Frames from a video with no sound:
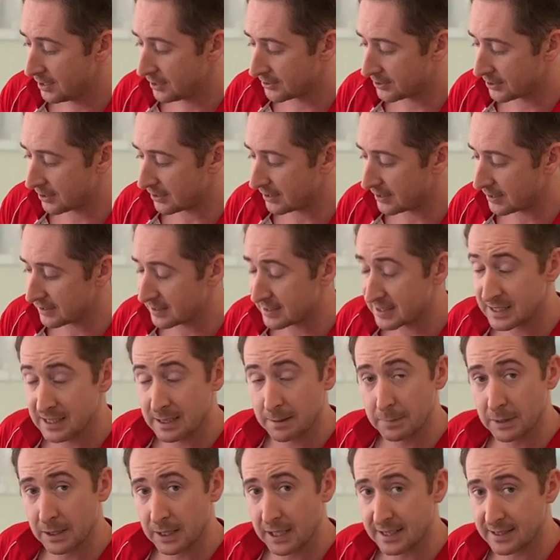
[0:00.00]
so that it
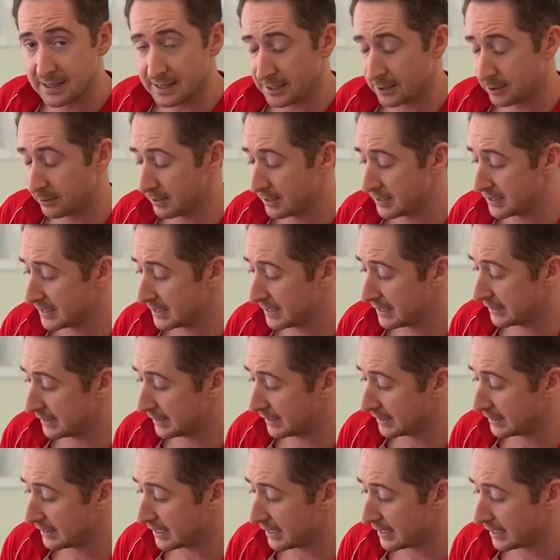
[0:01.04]
stimulates increased
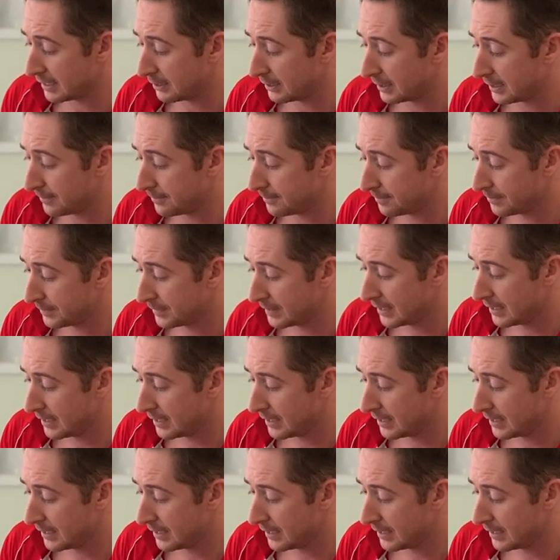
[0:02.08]
healing in that area.